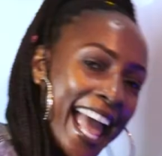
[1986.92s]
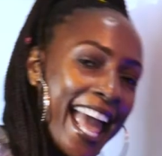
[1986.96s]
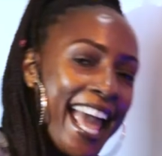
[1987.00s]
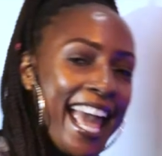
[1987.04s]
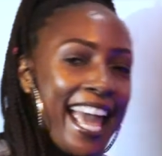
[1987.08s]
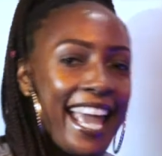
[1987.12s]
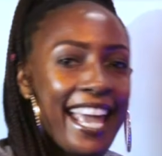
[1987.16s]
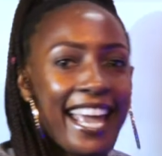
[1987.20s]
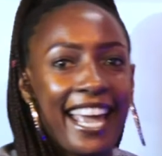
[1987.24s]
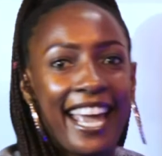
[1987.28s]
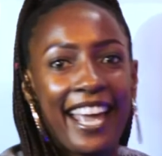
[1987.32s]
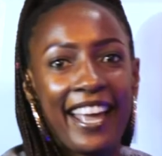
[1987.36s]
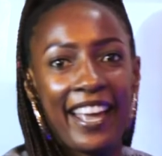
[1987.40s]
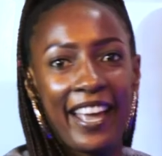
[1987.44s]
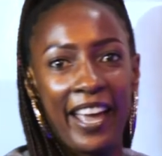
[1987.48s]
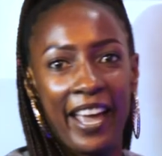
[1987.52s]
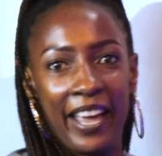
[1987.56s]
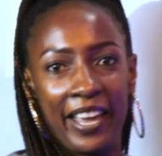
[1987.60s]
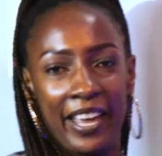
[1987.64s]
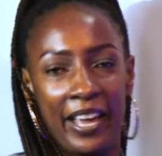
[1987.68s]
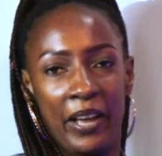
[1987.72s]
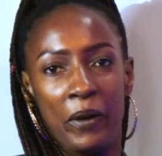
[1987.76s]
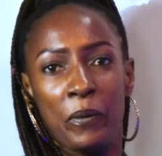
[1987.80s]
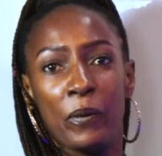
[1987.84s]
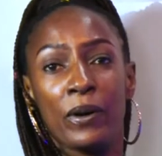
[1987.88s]

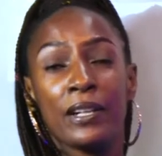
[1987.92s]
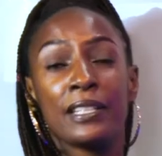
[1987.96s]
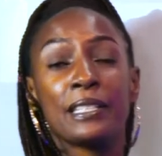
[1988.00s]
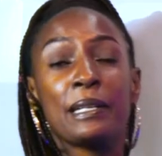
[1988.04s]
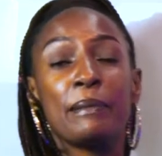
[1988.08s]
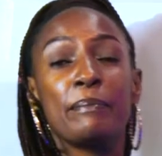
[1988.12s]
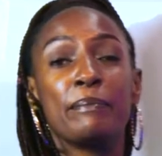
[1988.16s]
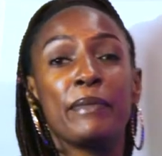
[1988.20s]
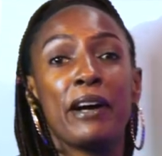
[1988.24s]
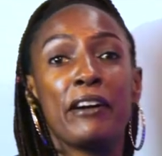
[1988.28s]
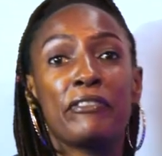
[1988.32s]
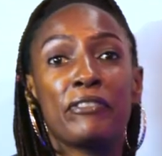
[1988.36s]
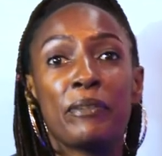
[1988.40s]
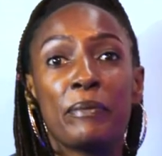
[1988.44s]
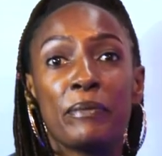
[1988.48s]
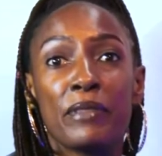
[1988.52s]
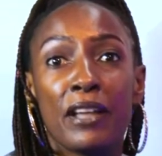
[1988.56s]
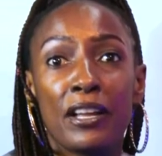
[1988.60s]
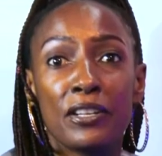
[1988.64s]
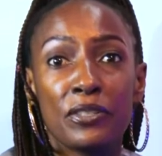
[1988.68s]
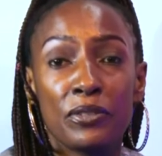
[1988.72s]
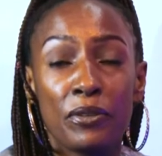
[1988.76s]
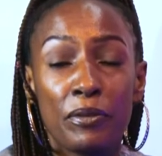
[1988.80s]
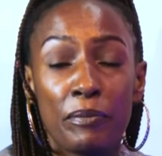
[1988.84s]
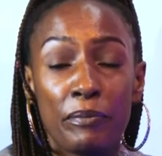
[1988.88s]
Hey, welcome back from
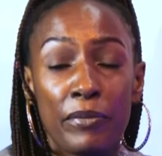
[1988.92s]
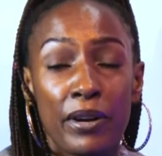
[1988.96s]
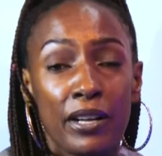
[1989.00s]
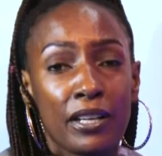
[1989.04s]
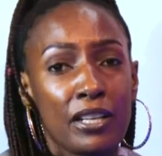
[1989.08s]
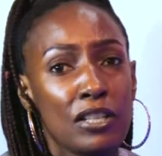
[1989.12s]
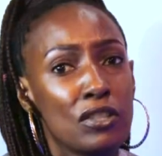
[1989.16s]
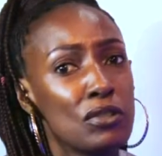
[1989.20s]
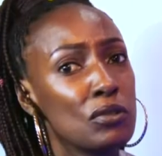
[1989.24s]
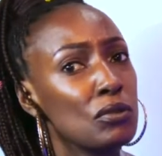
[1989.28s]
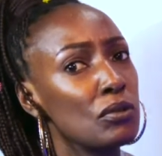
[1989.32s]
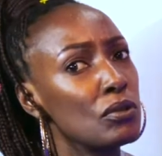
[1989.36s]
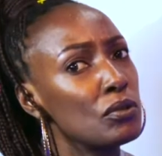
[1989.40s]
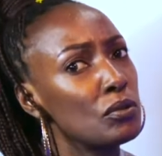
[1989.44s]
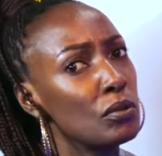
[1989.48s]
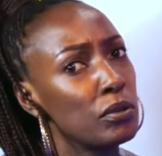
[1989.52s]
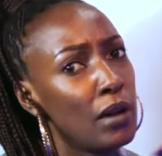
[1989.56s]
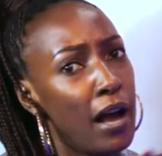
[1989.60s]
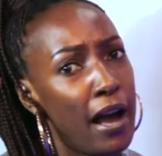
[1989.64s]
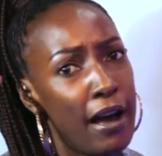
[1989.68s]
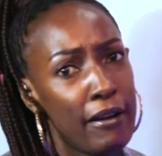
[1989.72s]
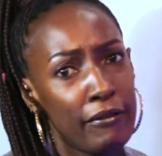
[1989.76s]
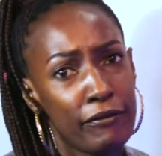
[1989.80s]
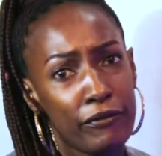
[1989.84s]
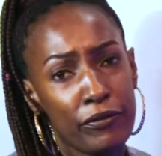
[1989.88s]
that short break. It's good to
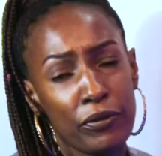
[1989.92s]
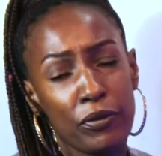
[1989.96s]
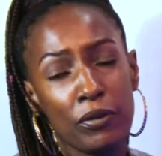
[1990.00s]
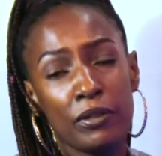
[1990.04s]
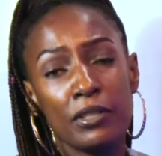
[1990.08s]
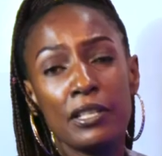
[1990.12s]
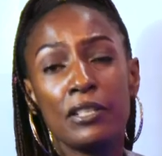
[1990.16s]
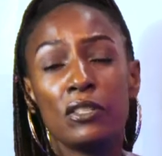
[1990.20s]
have you.